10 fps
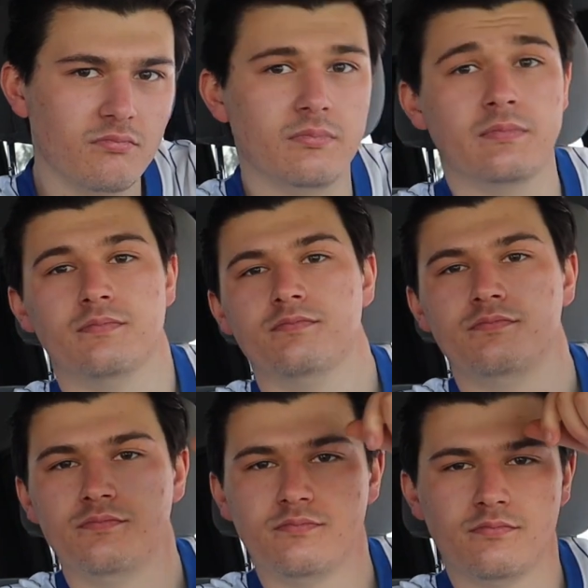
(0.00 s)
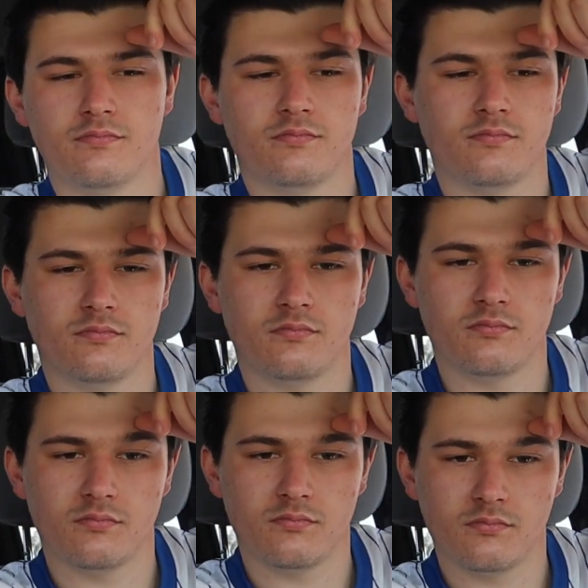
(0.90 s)

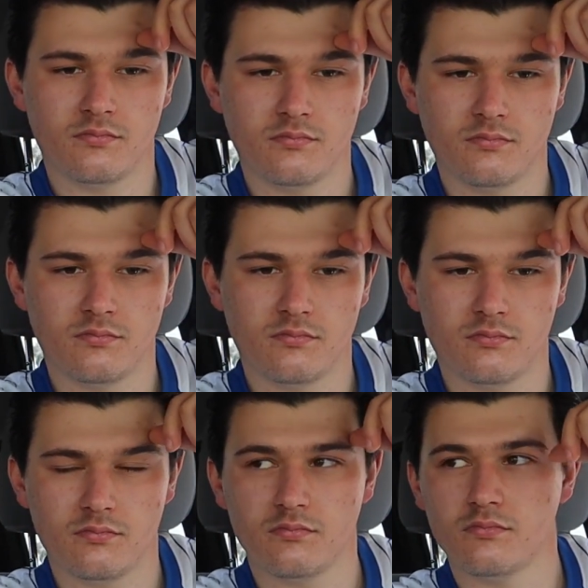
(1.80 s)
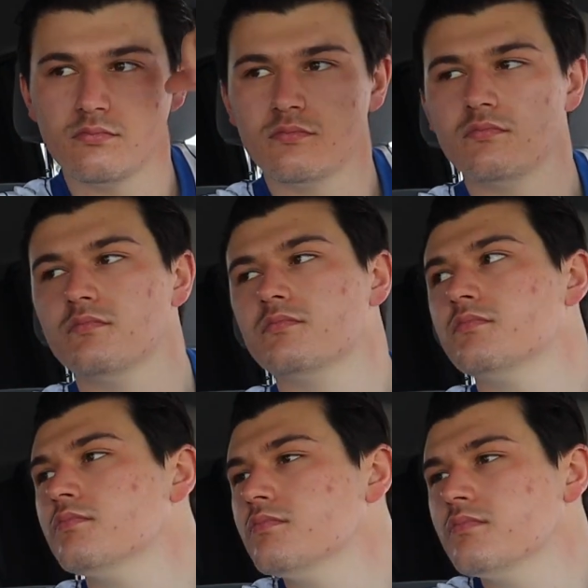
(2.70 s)

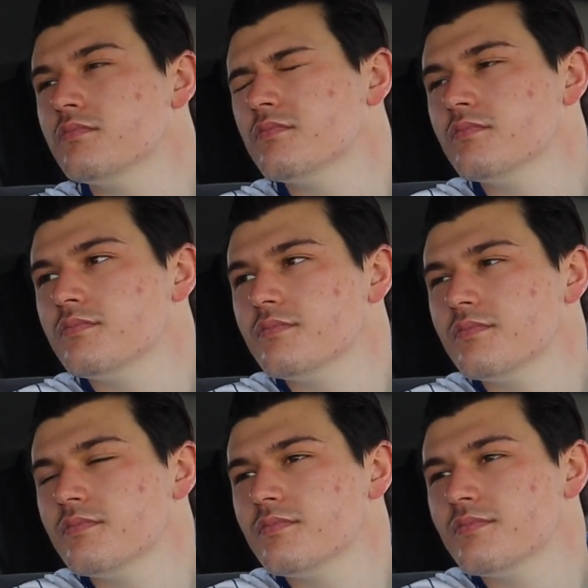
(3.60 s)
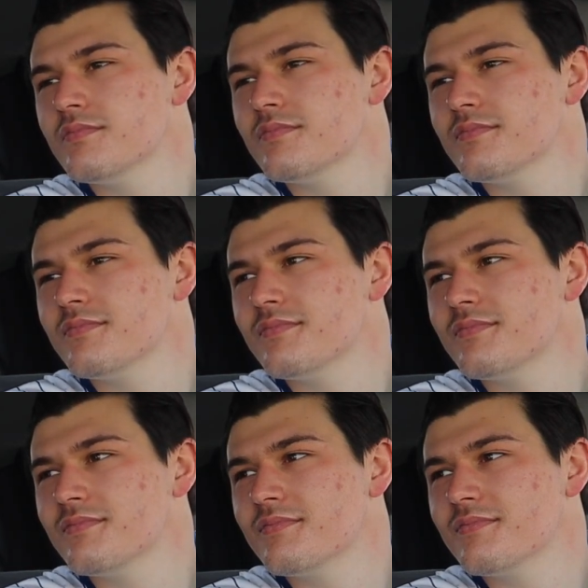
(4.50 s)

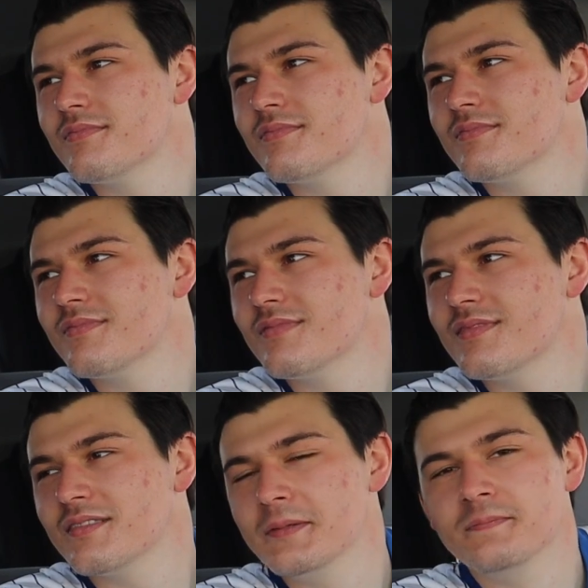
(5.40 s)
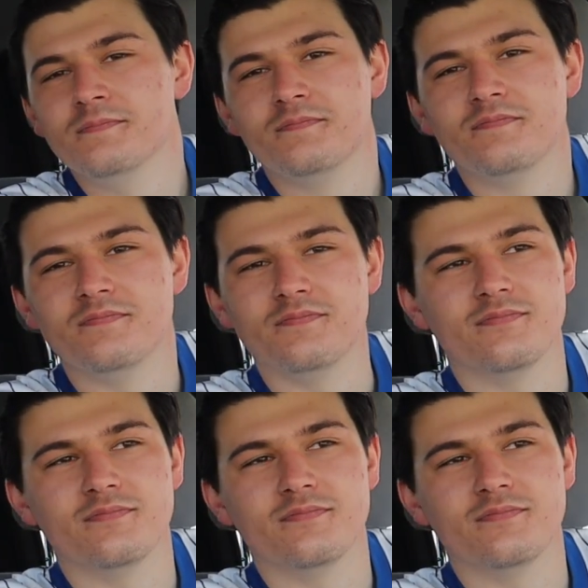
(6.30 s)
(not speaking)